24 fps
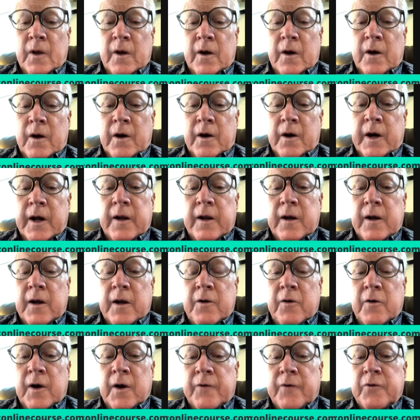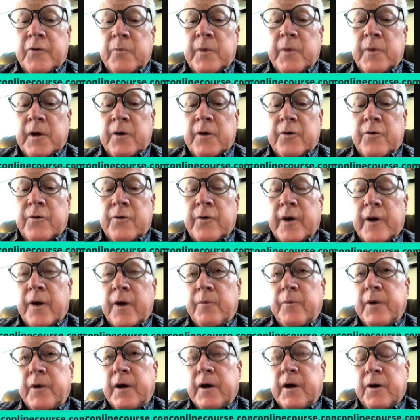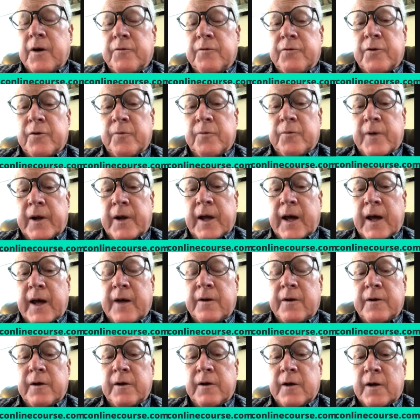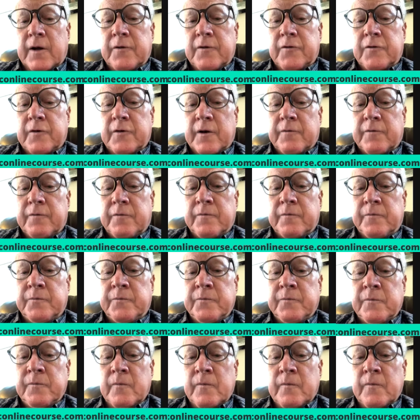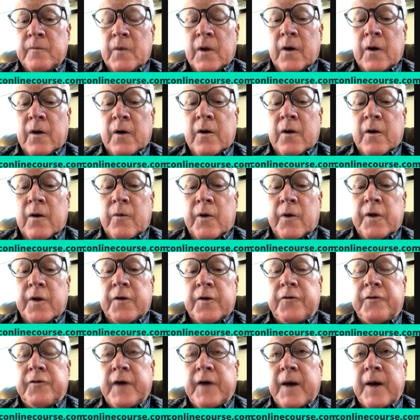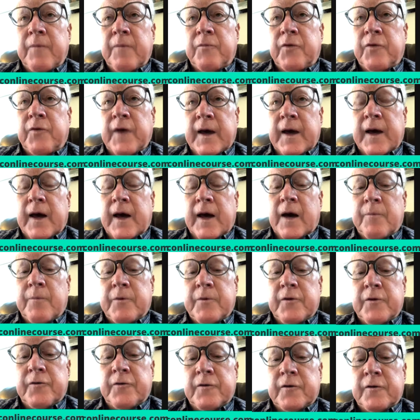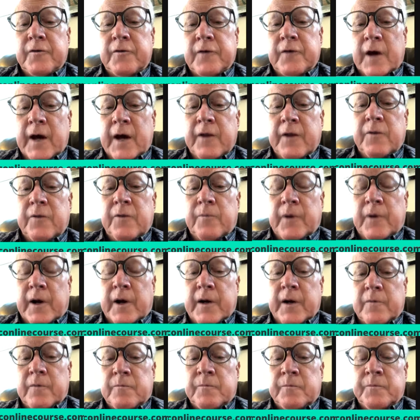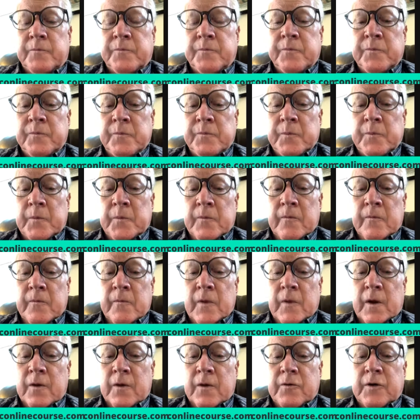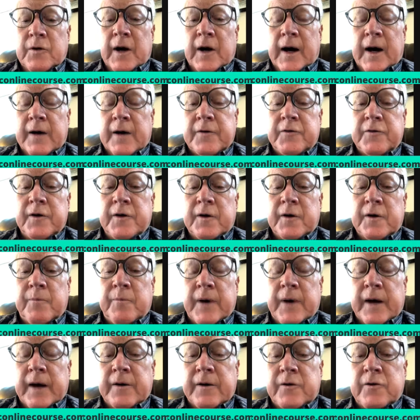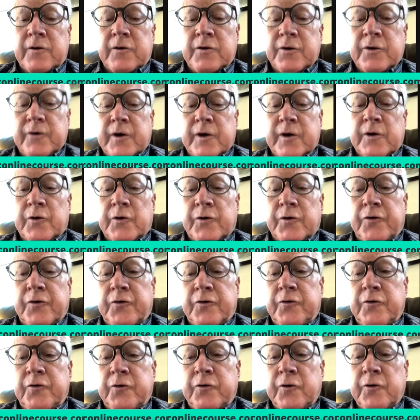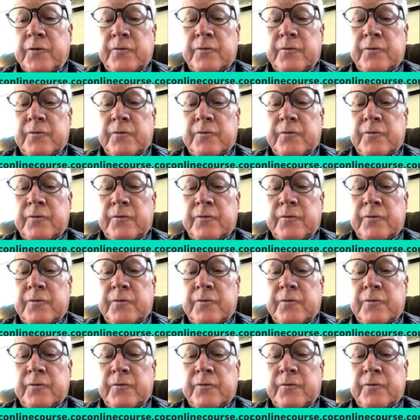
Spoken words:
All right. And you have to be incredibly careful about handling that stuff. Well, the same thing happens inside the body. Toxic bacterial stew.